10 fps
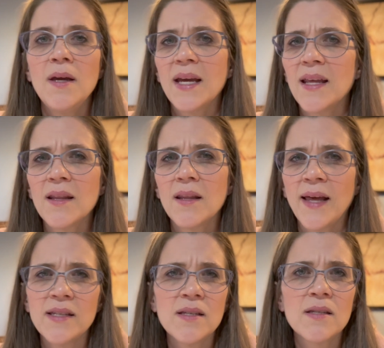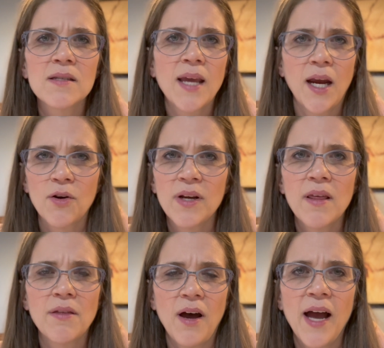And that's a scary
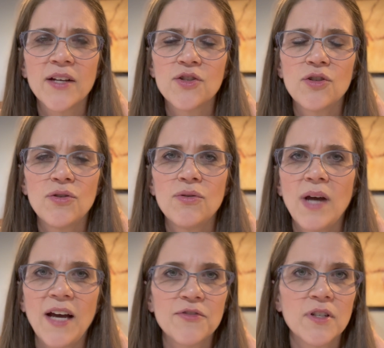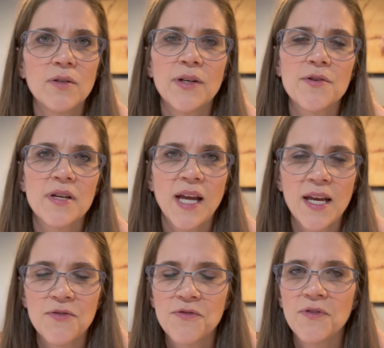thought, to have to go under the
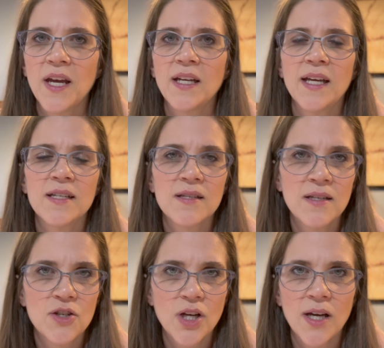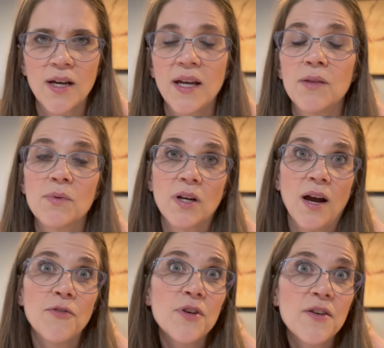knife and anesthesia and the
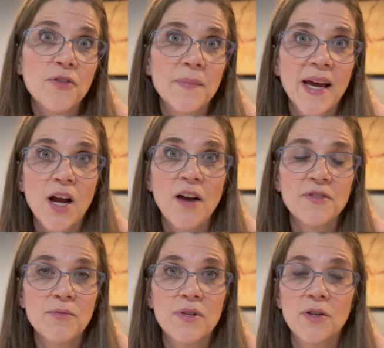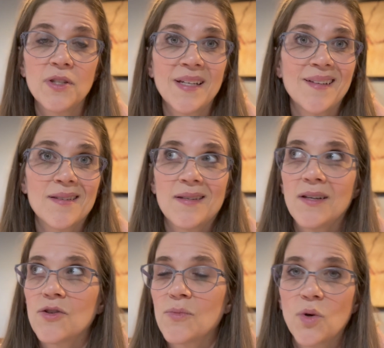recovery from that, often resulting in
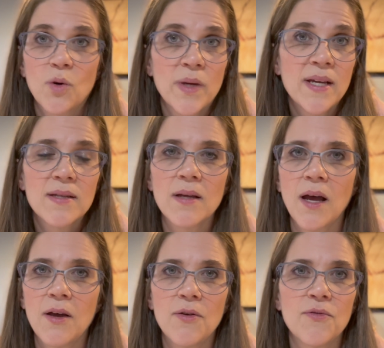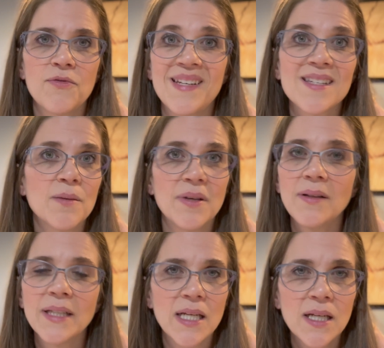6 or more weeks of
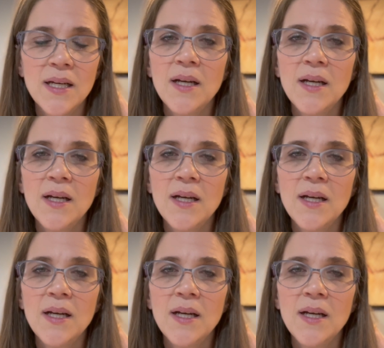disability,